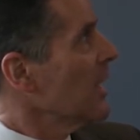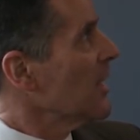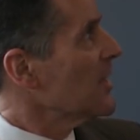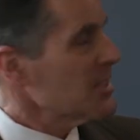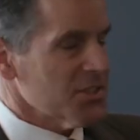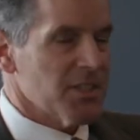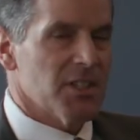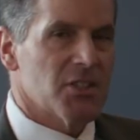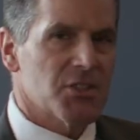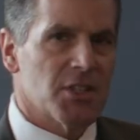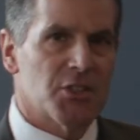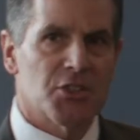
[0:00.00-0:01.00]
This
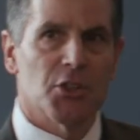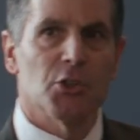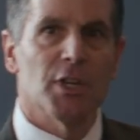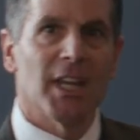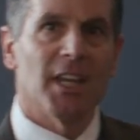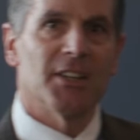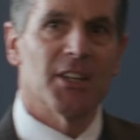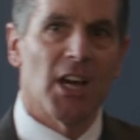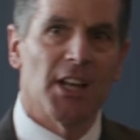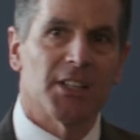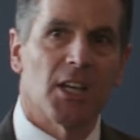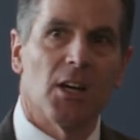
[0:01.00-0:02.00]
is the
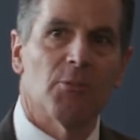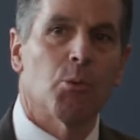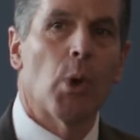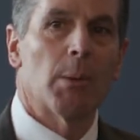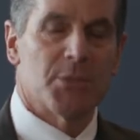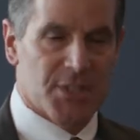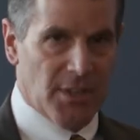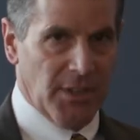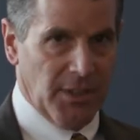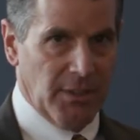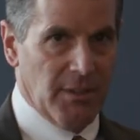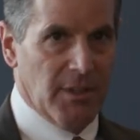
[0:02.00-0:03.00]
studentaid.gov website.